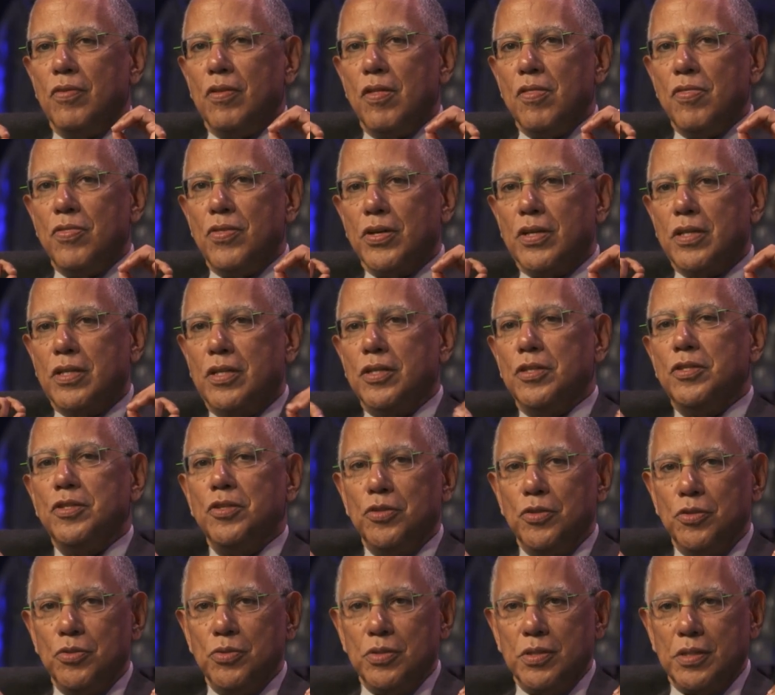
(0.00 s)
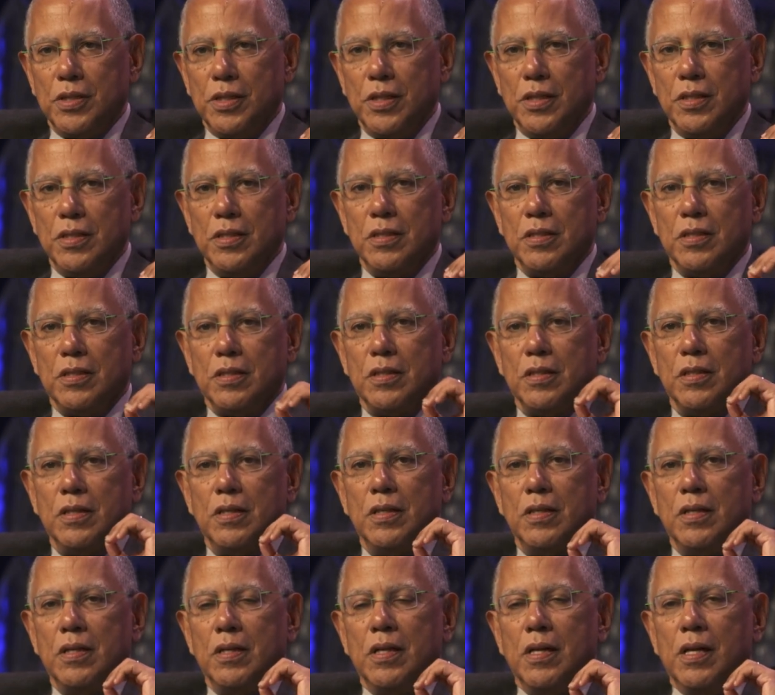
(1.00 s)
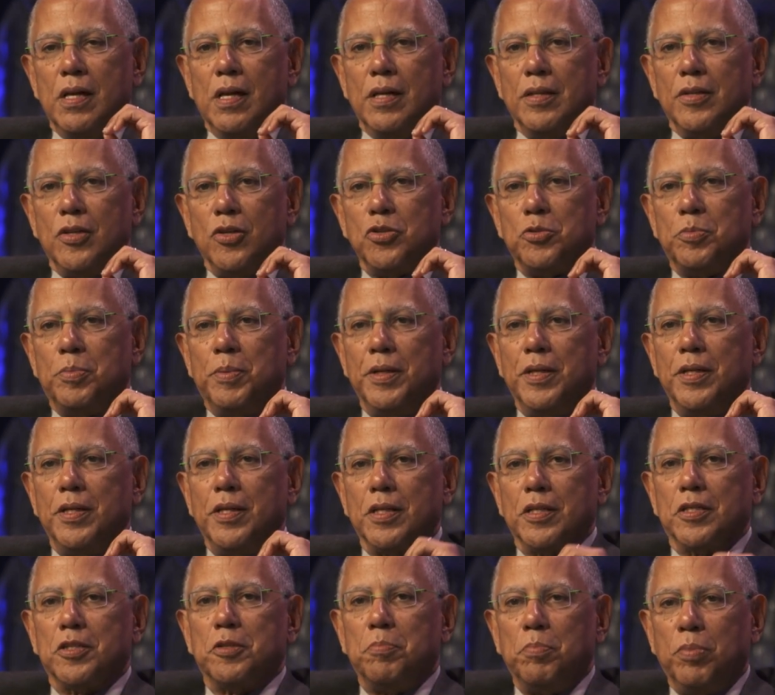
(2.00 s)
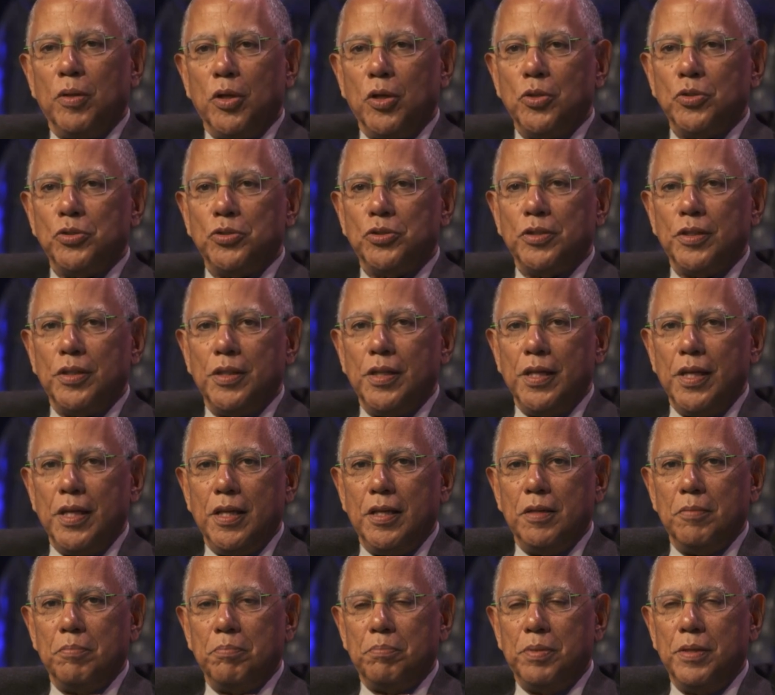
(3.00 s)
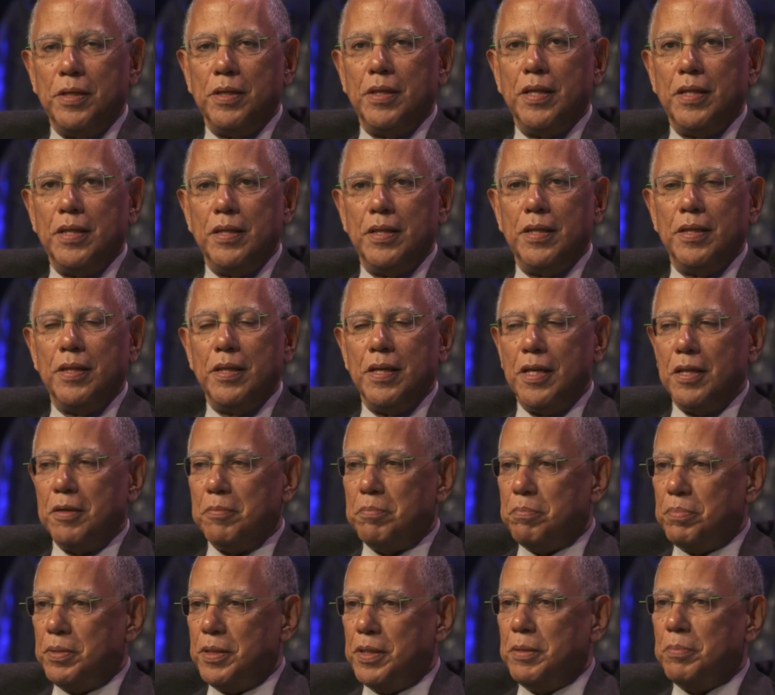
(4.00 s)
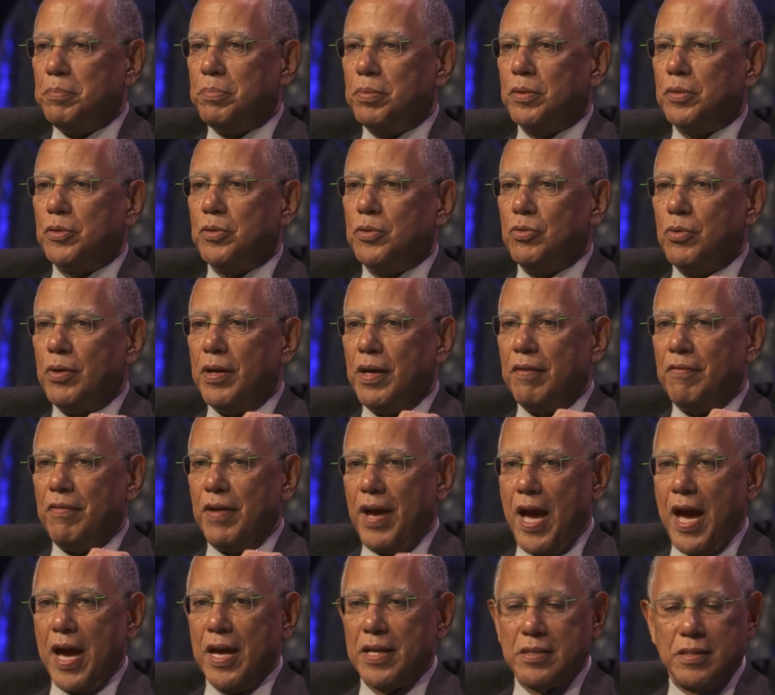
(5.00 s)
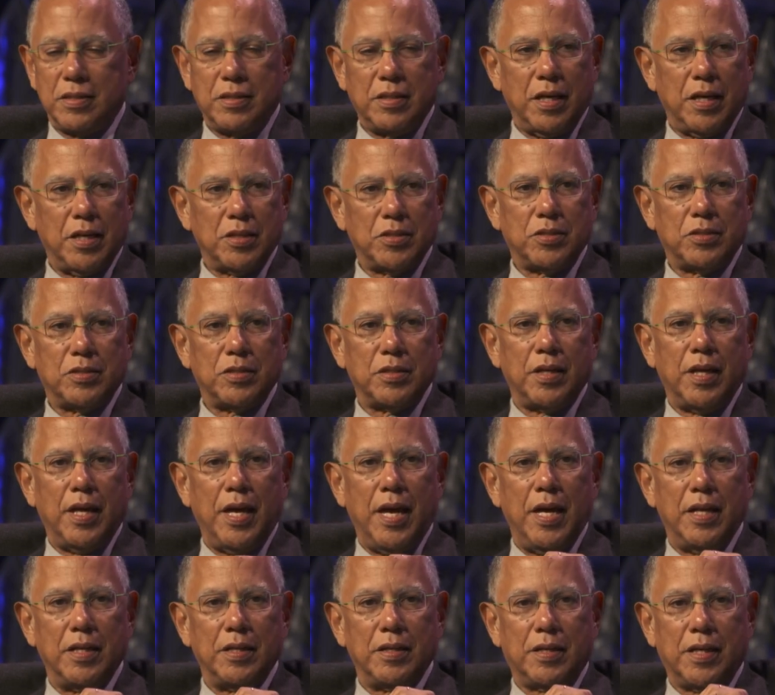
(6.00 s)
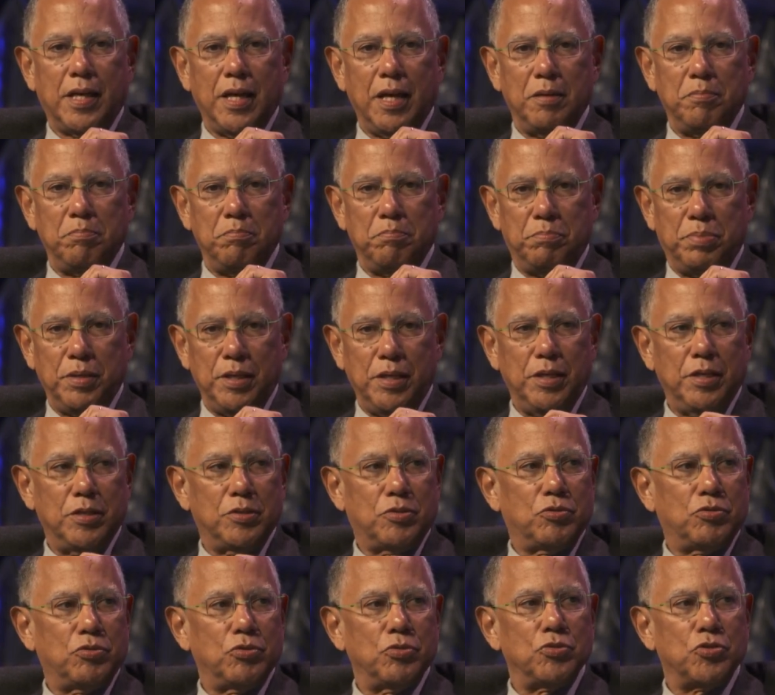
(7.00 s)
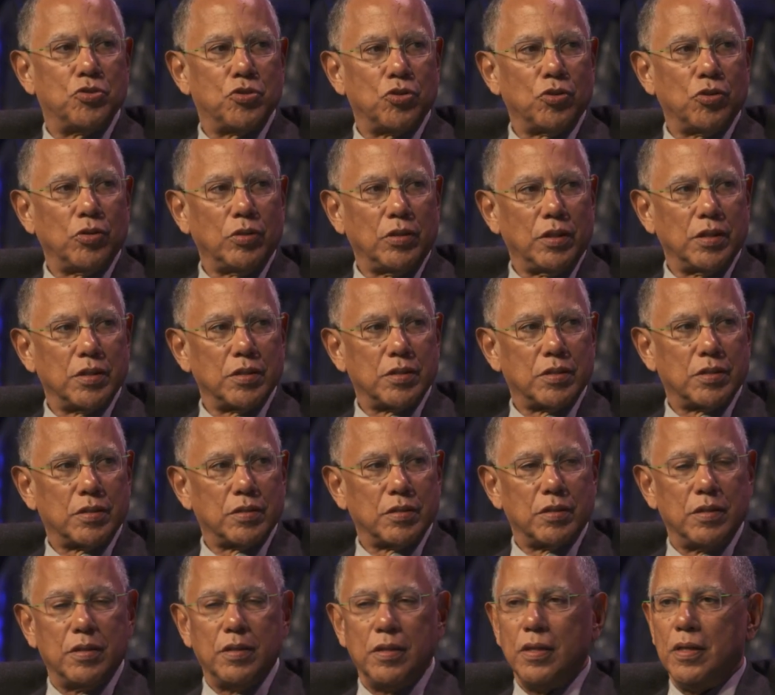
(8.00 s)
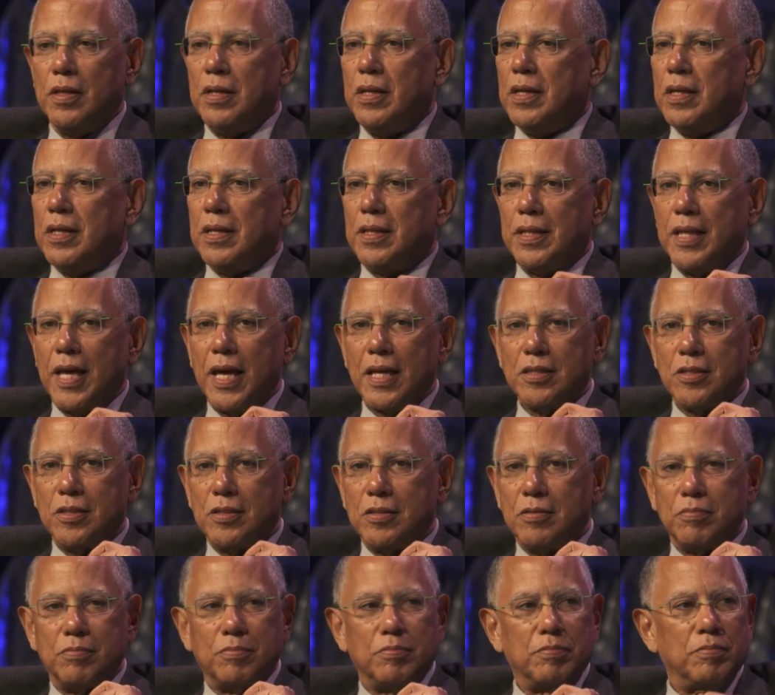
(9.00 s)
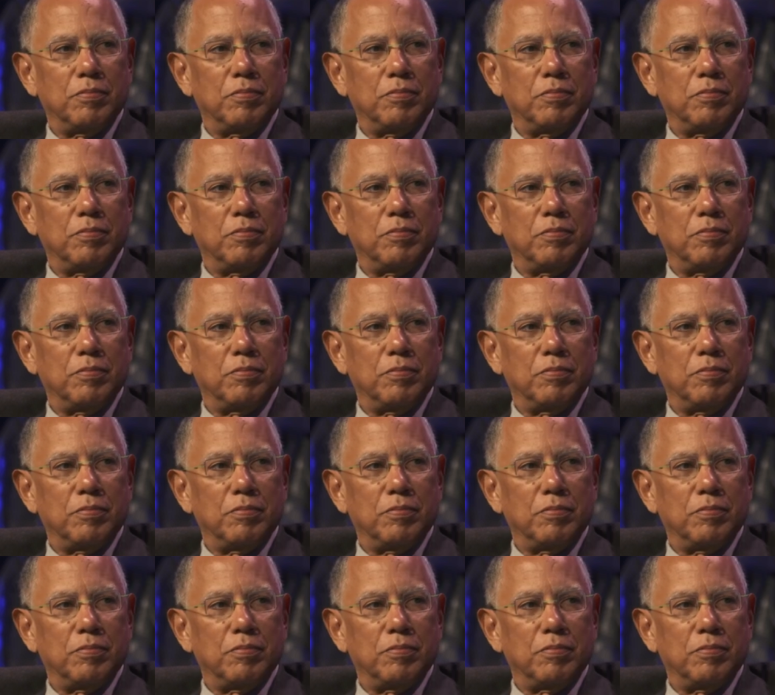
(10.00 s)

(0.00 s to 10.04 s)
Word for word: the good news is there's been an explosion in in in people who have access and can be true journalists. That's